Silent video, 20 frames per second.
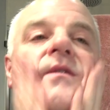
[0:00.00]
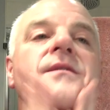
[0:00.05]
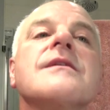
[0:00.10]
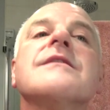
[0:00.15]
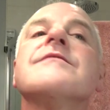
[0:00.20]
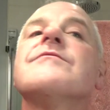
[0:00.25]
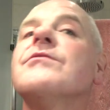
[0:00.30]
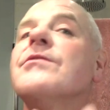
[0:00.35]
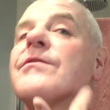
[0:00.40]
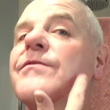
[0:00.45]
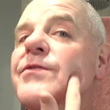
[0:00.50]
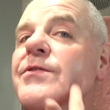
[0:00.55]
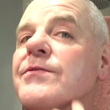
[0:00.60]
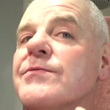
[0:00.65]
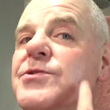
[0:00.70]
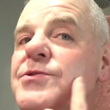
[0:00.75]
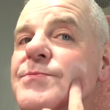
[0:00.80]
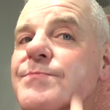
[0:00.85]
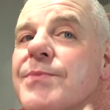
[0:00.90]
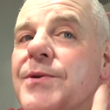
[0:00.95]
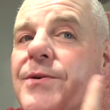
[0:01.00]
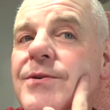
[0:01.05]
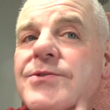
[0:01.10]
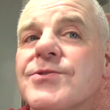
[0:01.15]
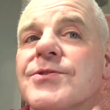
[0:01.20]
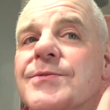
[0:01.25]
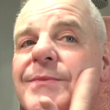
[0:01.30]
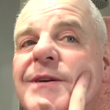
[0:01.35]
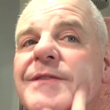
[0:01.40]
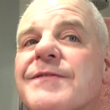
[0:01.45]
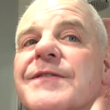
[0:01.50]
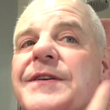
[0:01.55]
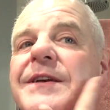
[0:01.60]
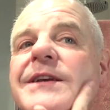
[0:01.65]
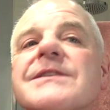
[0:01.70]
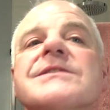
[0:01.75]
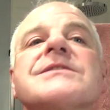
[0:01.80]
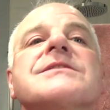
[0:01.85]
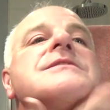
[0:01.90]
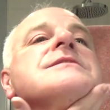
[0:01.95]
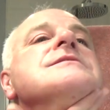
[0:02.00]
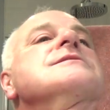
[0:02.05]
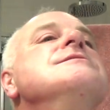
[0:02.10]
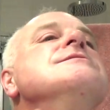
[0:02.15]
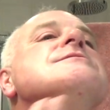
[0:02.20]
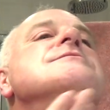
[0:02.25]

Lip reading: Yeah, I've got a few spots on my face.